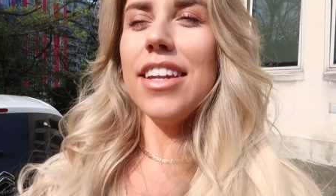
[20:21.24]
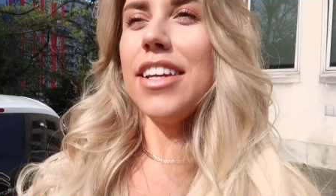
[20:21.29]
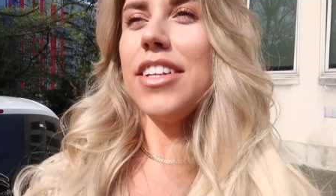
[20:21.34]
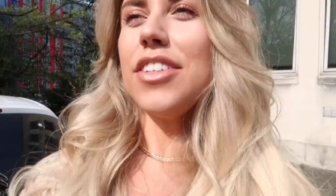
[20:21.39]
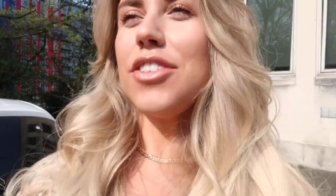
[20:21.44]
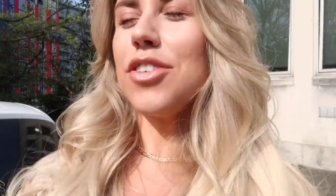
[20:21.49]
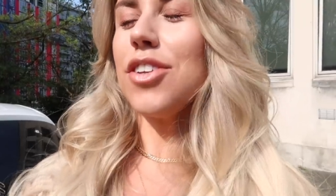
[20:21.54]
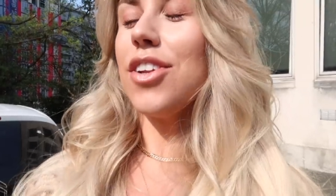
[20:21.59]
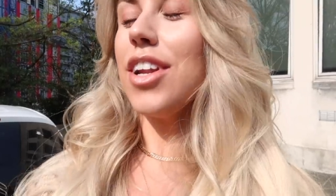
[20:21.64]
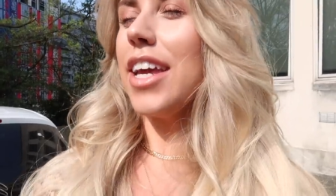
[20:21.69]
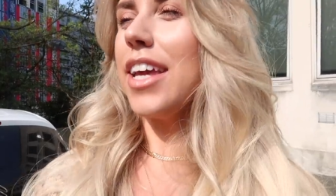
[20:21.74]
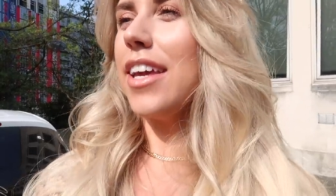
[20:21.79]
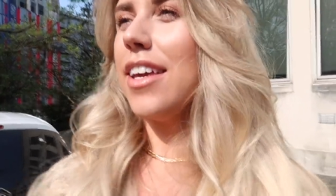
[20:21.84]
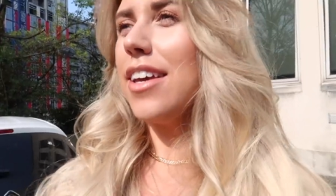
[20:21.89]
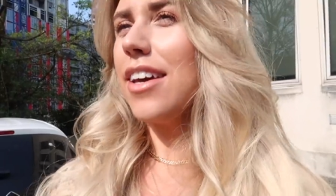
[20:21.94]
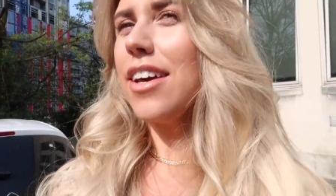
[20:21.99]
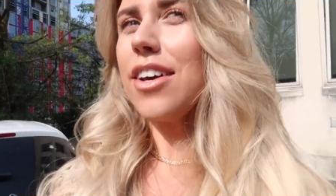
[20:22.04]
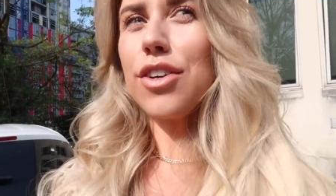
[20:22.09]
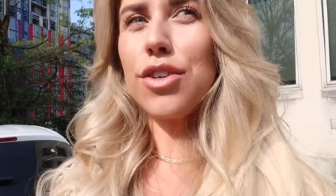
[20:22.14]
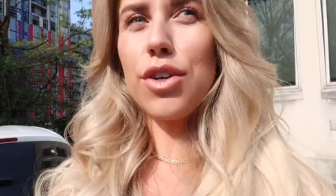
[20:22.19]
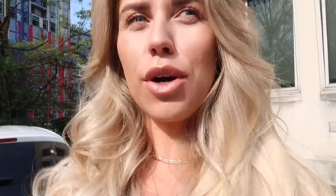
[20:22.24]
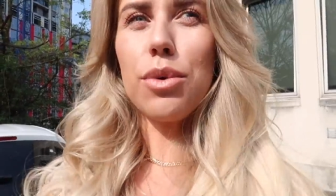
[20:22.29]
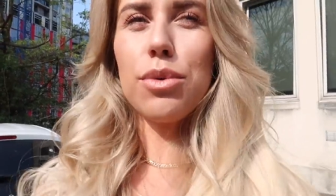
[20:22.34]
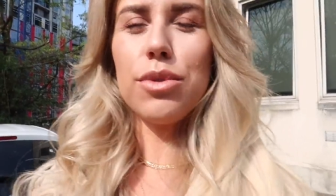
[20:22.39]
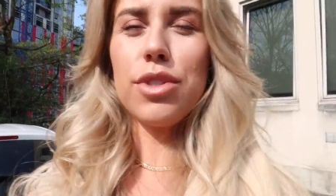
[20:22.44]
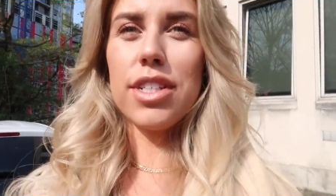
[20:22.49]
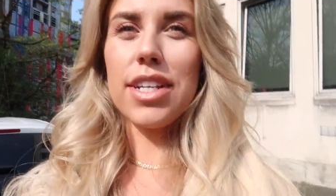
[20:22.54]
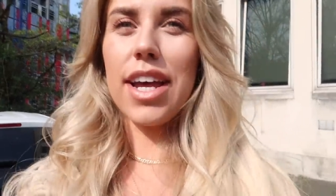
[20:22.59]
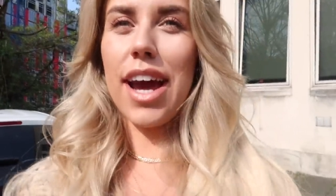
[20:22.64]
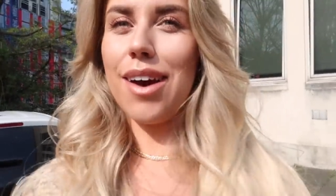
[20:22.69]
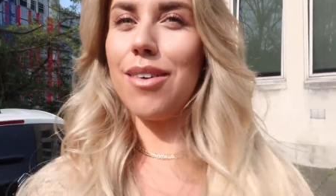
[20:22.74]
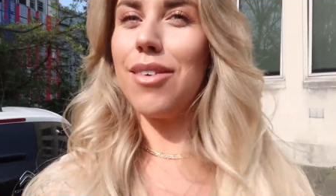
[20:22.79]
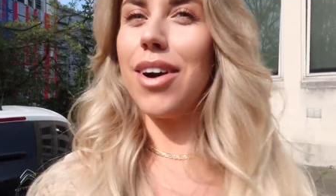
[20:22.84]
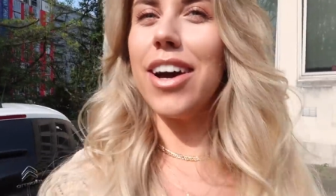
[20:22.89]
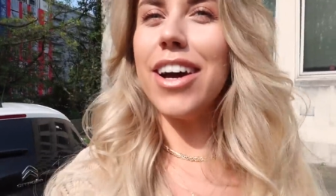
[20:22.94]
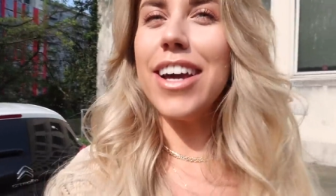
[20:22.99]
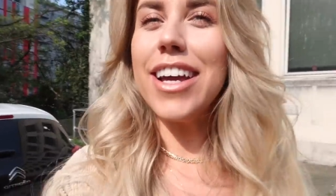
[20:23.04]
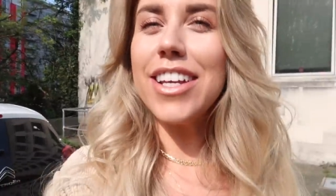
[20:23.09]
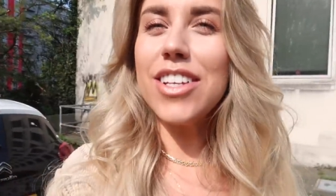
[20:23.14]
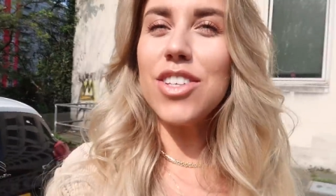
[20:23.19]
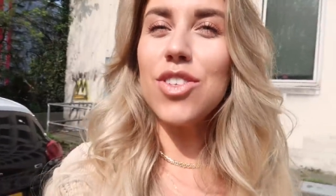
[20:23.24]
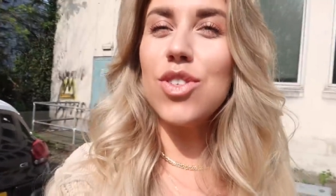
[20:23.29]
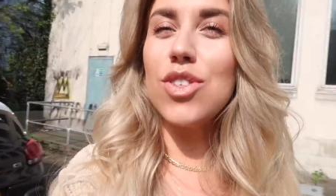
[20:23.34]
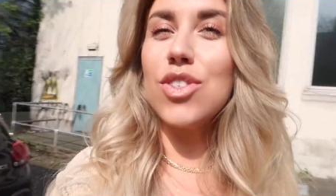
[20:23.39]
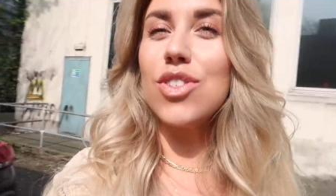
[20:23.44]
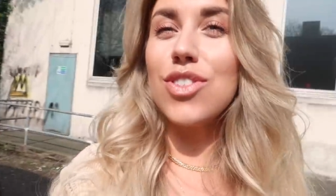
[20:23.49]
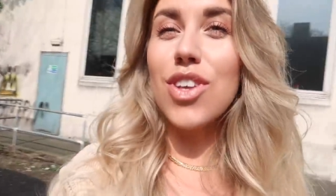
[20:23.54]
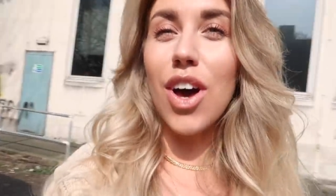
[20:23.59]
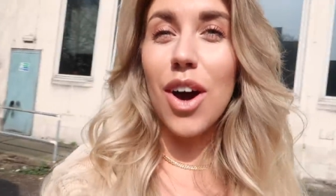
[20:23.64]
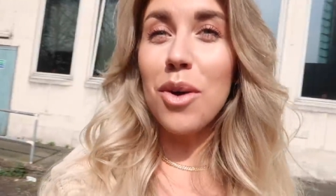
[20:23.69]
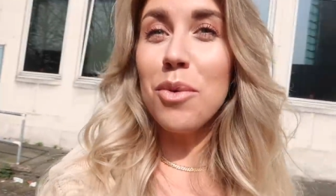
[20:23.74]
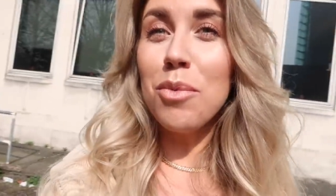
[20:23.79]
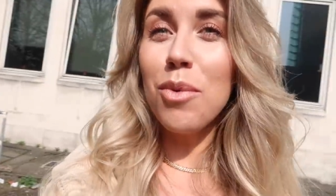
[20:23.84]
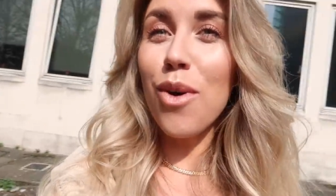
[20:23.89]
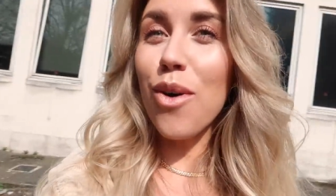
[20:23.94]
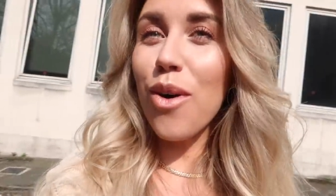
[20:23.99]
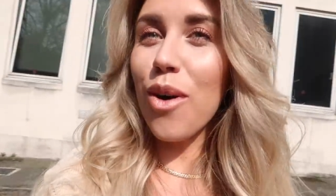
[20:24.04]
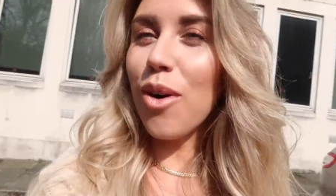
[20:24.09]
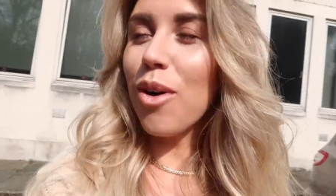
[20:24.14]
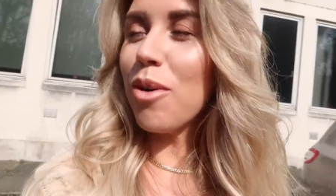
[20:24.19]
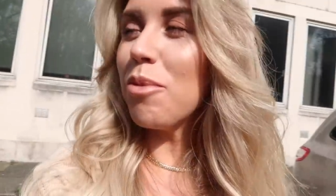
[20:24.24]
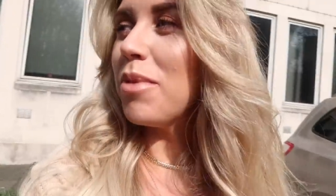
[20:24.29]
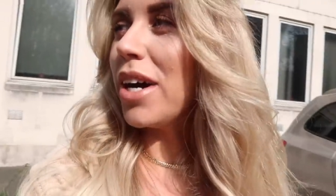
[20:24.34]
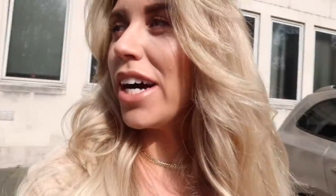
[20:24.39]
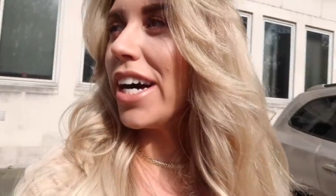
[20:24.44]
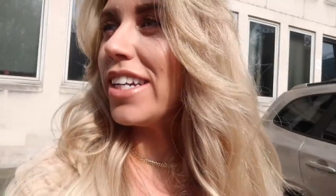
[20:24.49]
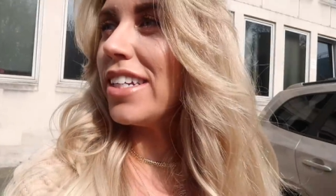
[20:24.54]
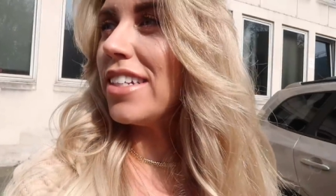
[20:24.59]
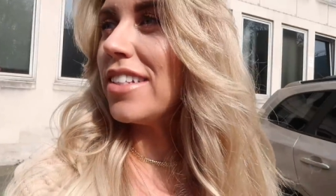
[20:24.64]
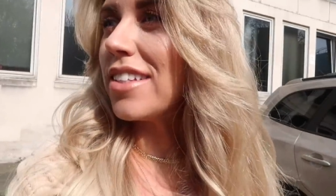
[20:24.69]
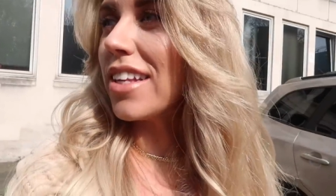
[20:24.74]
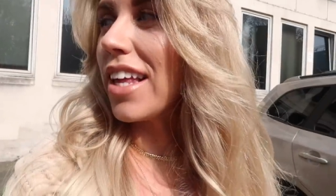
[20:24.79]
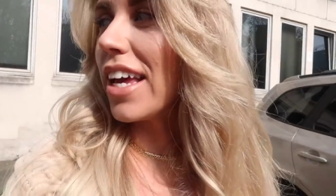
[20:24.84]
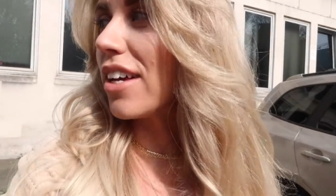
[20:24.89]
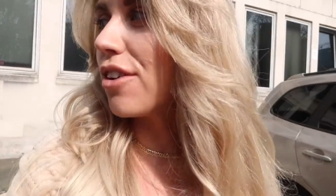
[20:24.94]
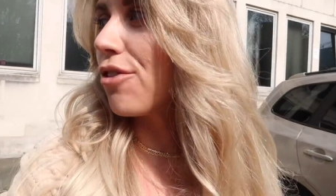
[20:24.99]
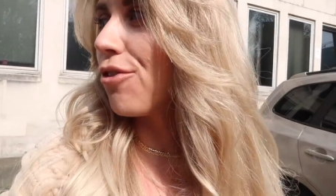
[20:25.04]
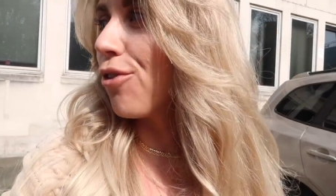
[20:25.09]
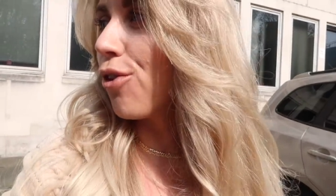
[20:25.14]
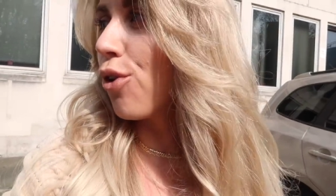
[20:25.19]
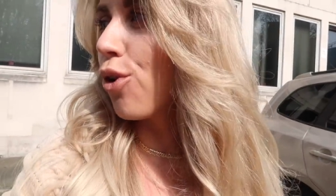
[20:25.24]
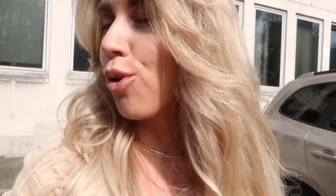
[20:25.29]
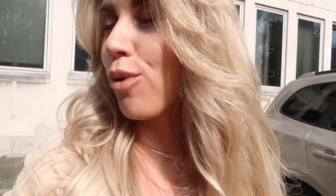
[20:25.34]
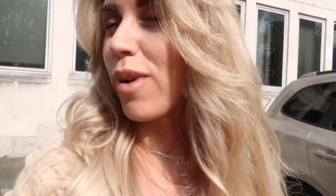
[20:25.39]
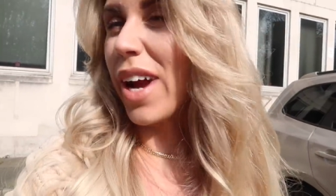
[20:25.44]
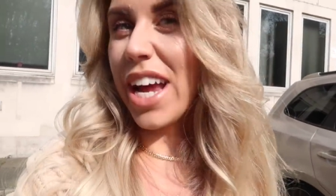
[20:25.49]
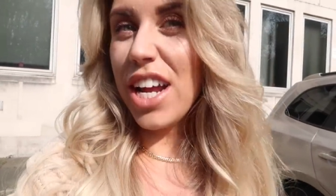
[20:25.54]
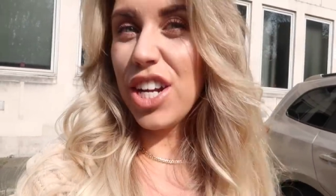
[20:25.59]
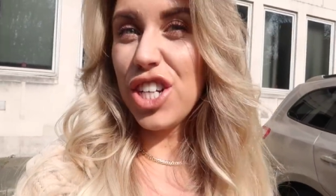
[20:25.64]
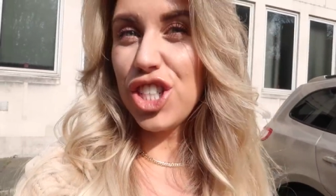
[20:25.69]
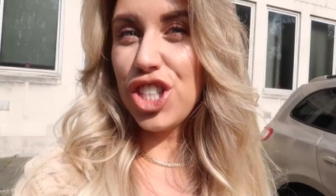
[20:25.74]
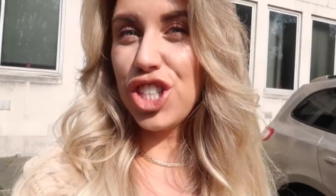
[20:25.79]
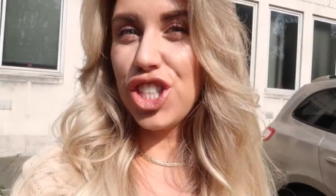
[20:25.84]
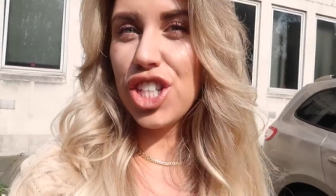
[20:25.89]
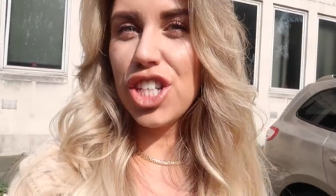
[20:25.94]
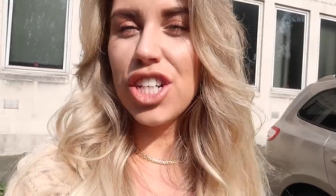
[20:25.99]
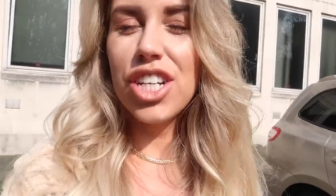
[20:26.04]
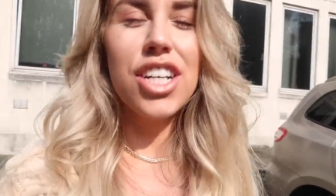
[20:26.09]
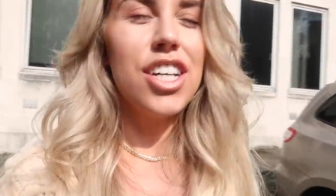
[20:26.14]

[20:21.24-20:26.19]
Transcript: Literally golden hour. It's so warm and it's like four-ish